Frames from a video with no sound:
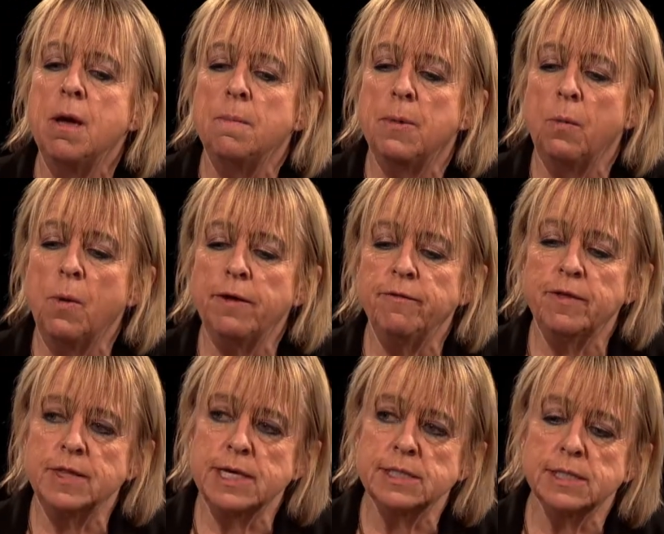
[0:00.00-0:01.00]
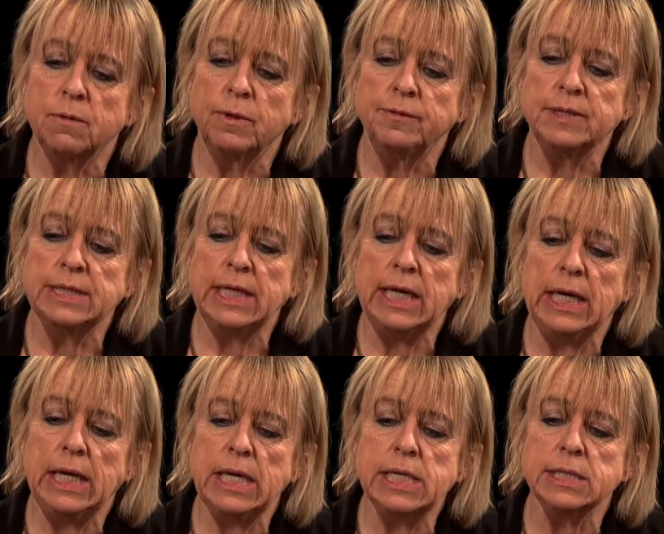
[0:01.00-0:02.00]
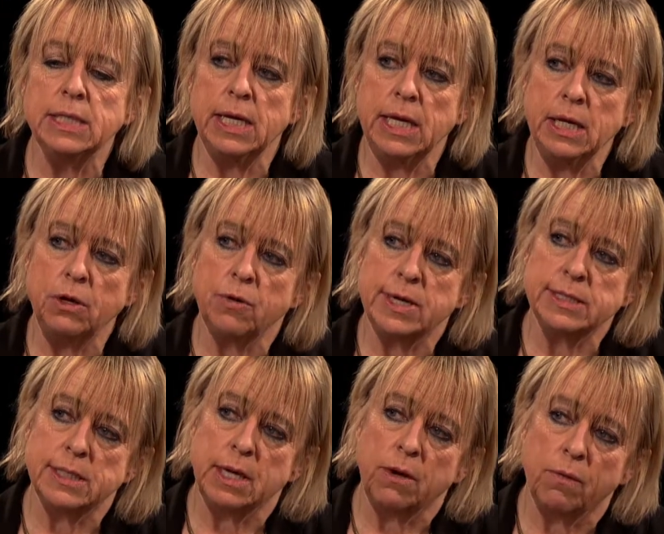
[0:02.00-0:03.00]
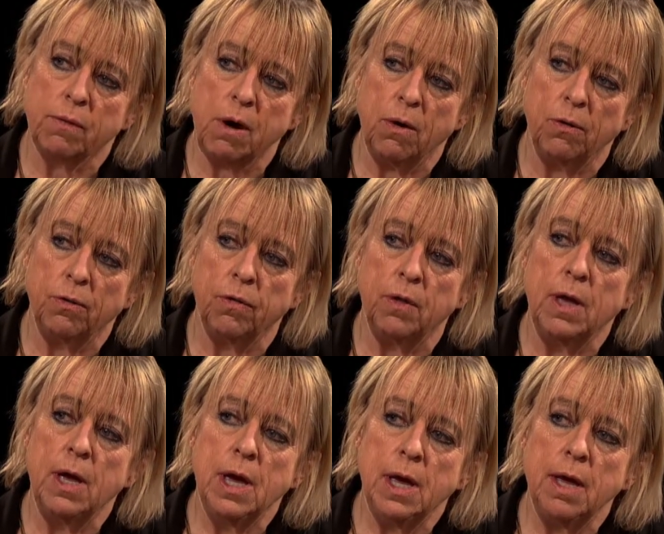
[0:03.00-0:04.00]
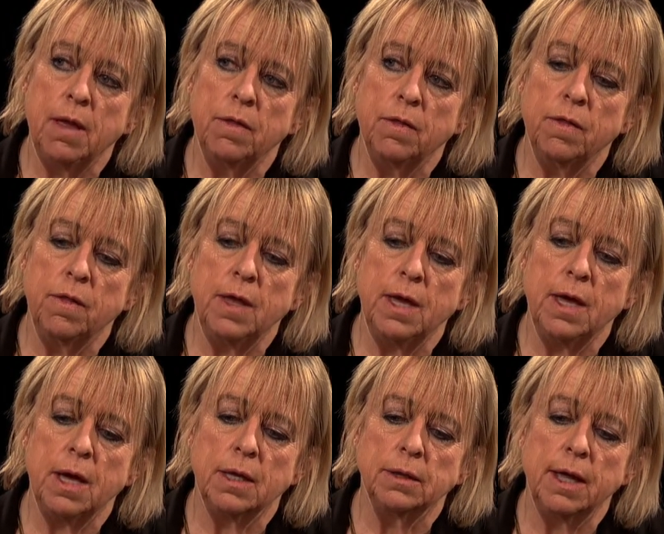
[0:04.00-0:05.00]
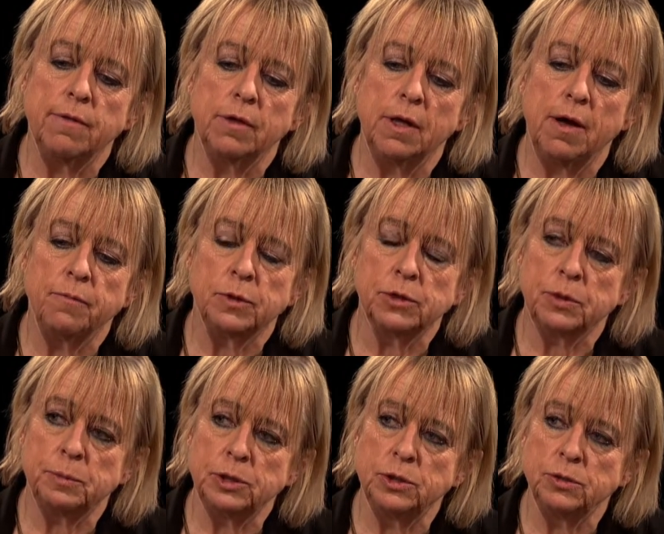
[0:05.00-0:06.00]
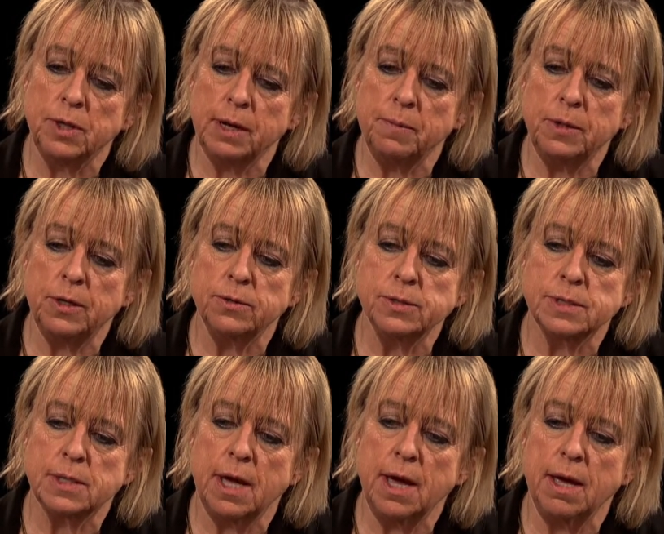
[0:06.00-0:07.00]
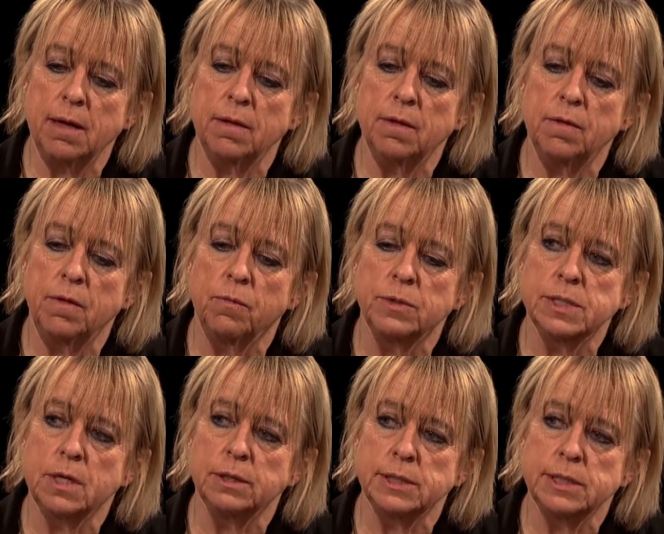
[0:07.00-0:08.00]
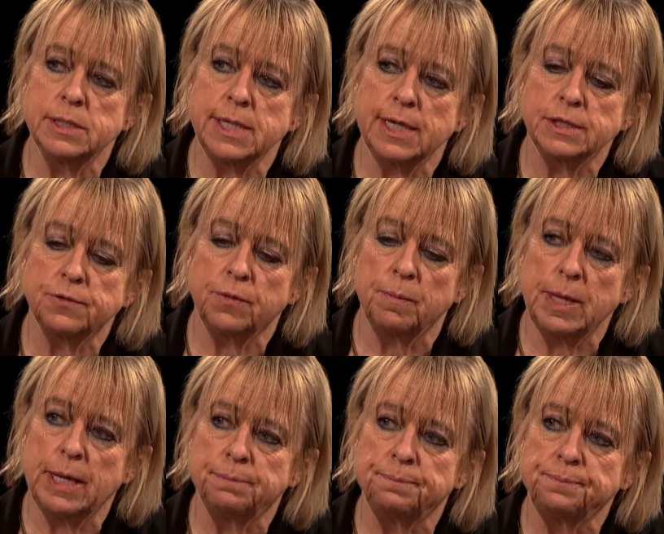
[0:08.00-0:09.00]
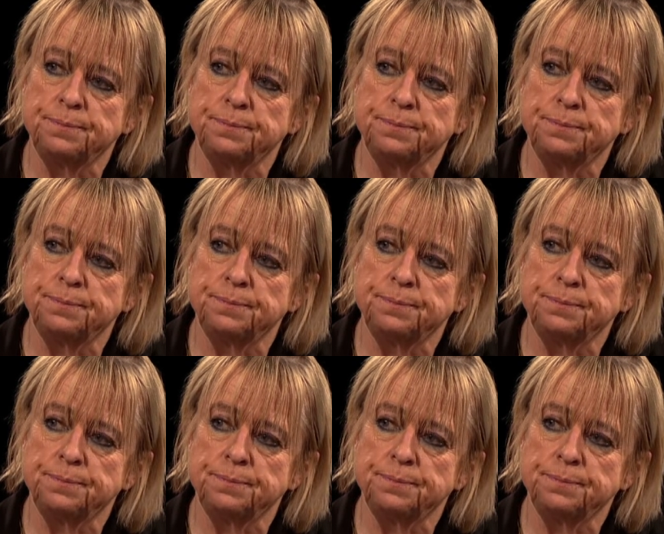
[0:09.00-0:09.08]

But one of the things that we've seen is an increasing growth in the level of prescription drug abuse and the resultant deaths from that.